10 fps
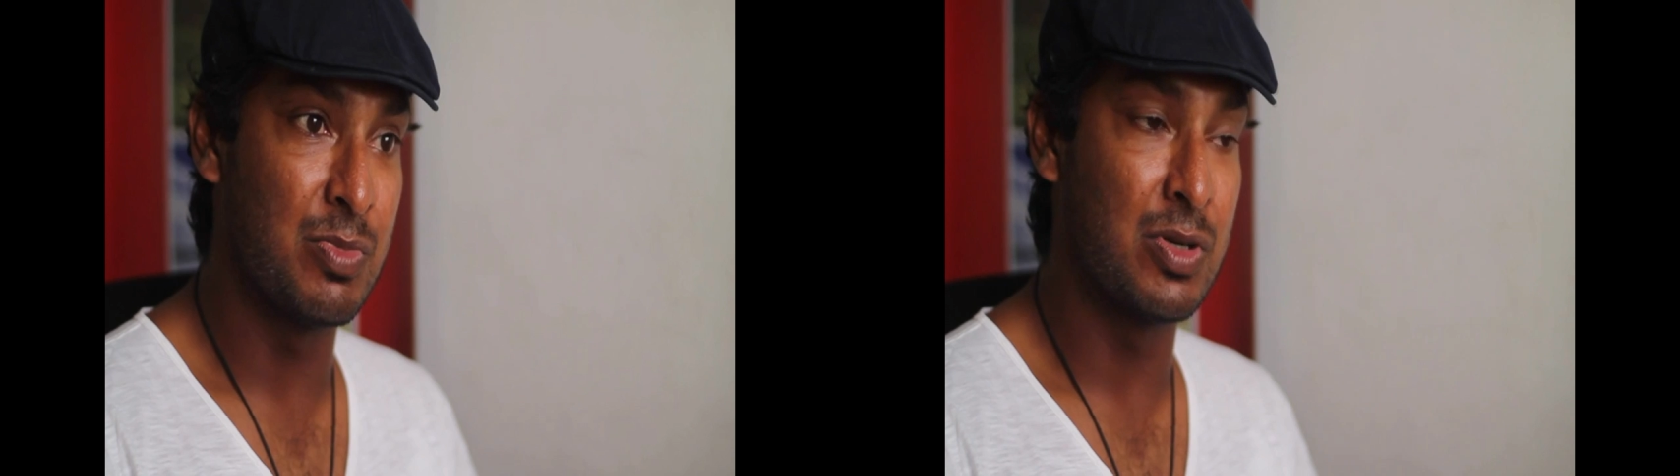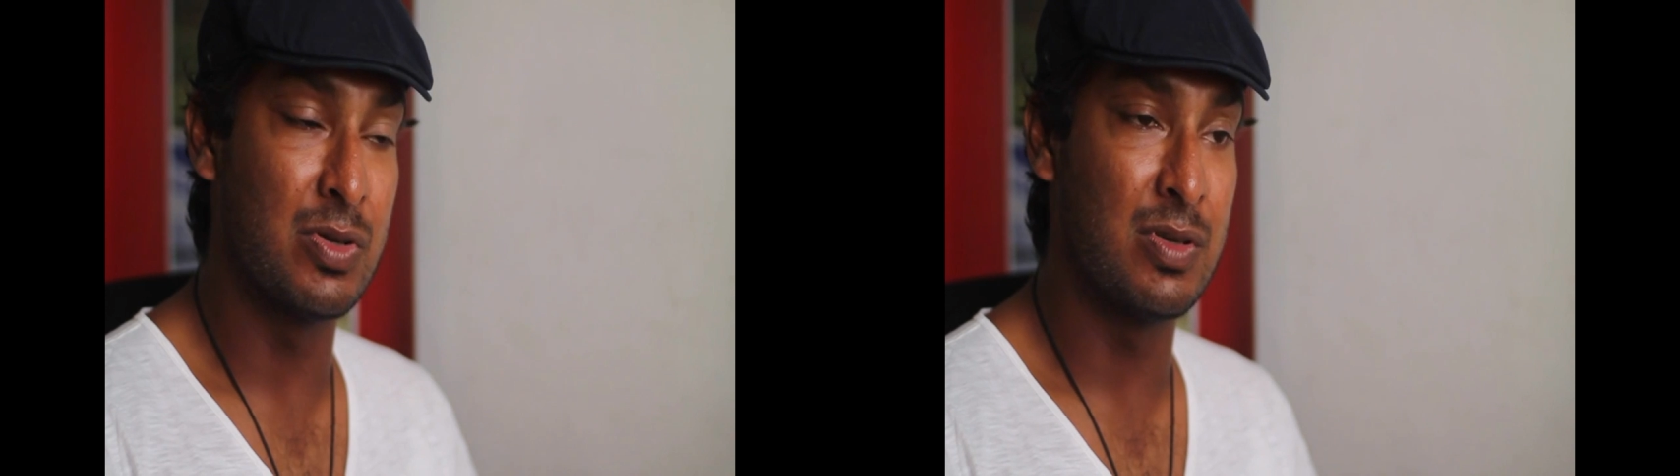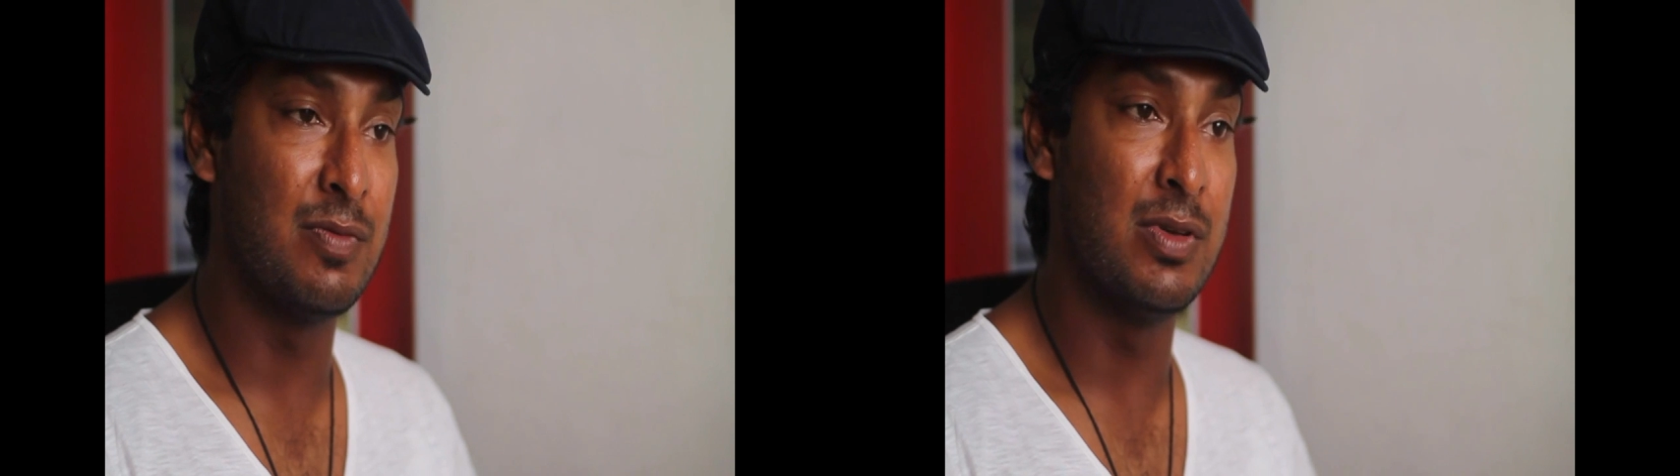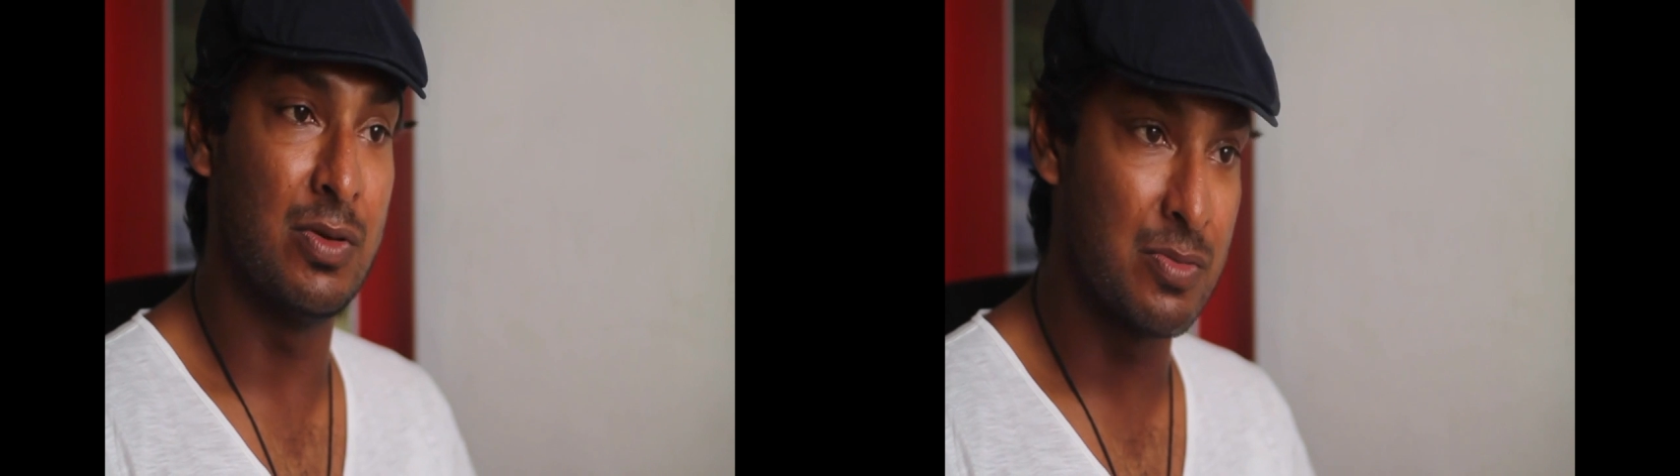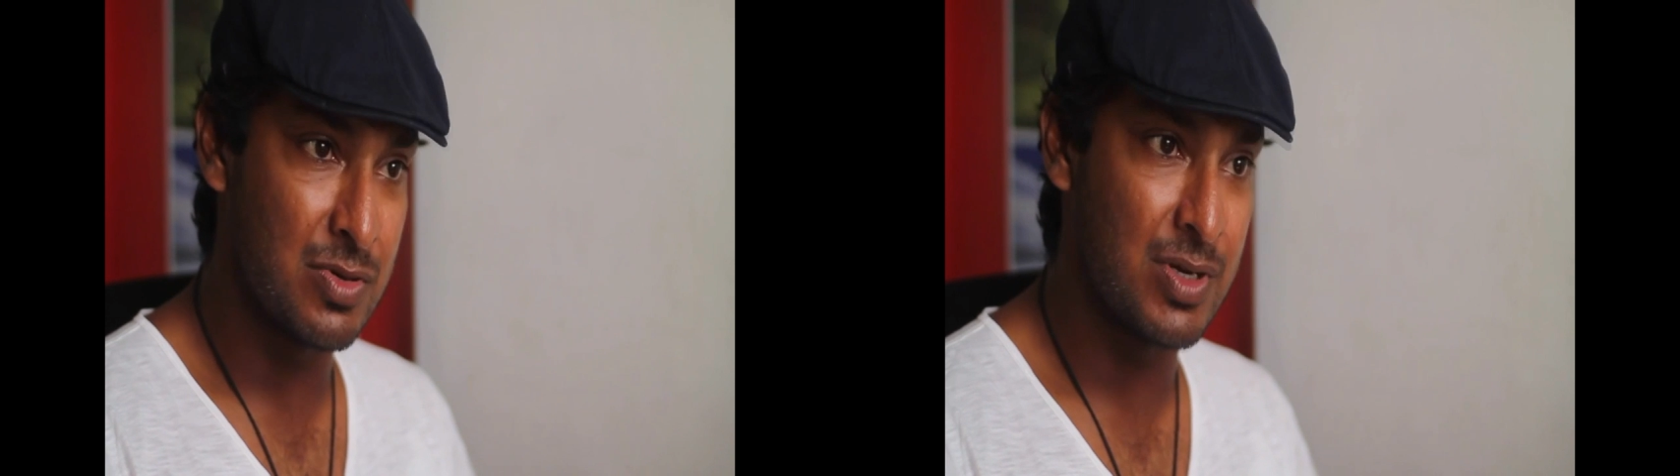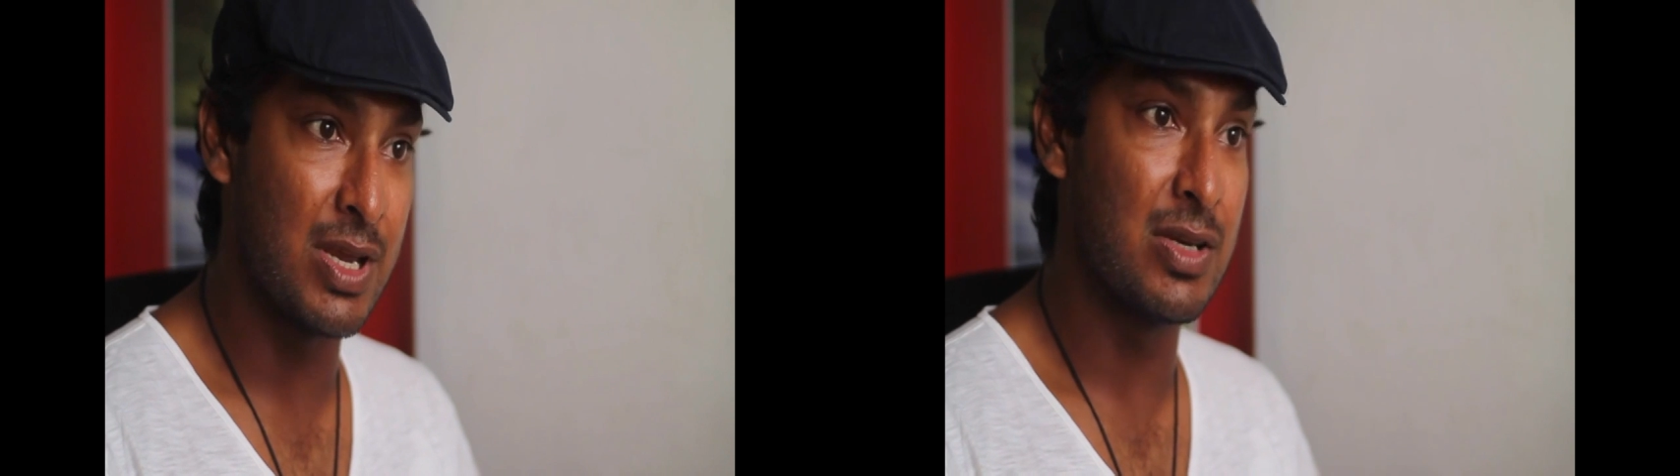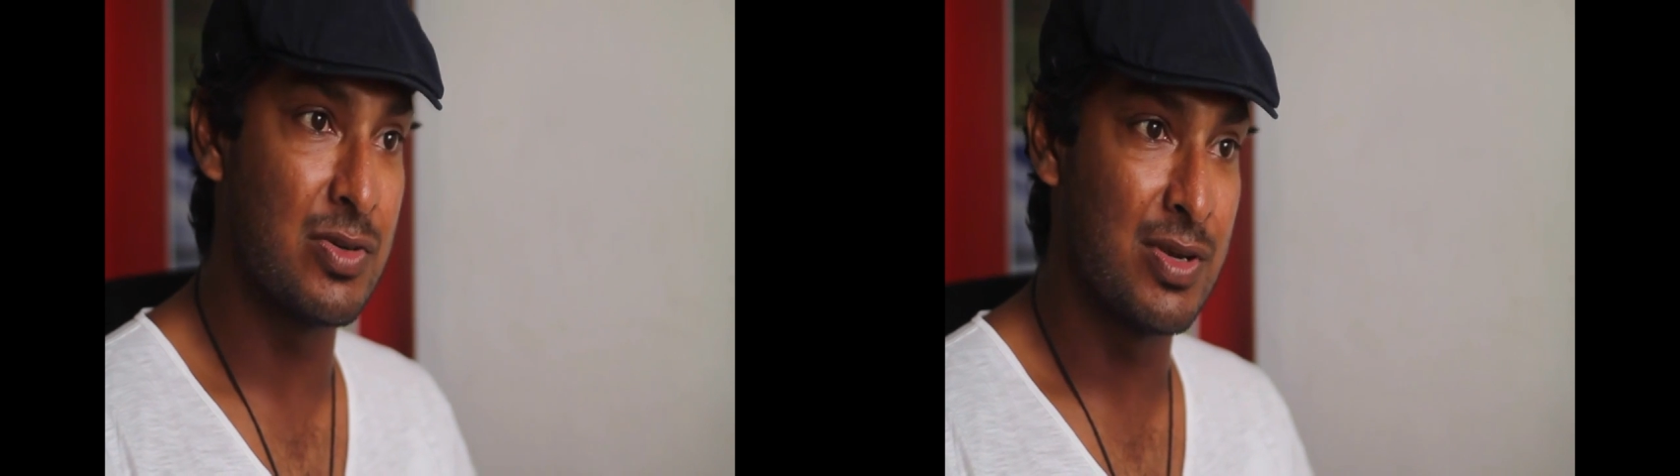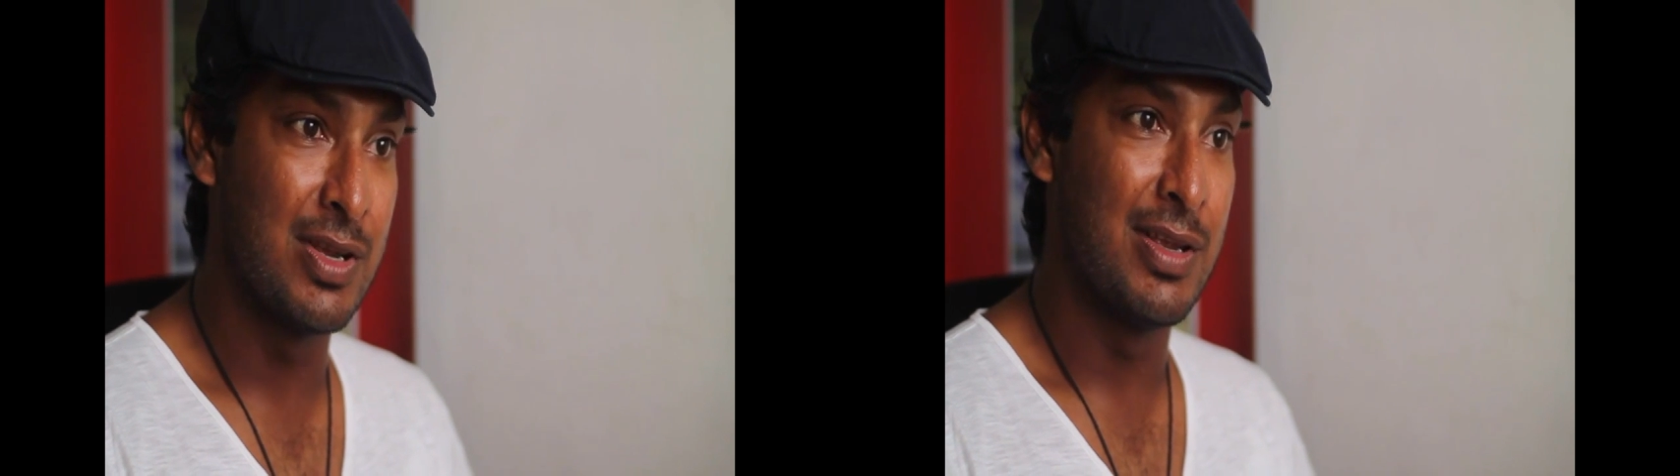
because if we don't change,